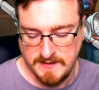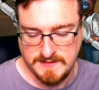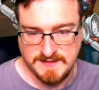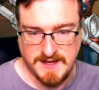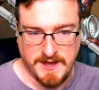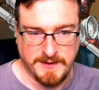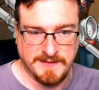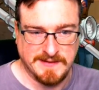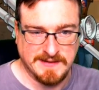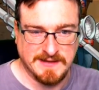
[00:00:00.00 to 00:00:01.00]
So,
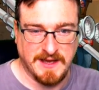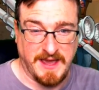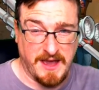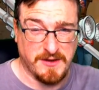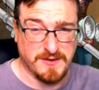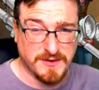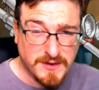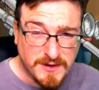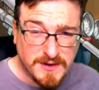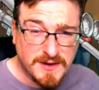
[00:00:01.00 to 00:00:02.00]
okay,
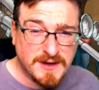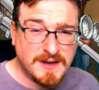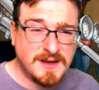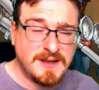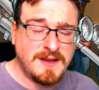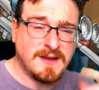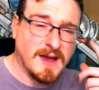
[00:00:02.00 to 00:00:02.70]
good.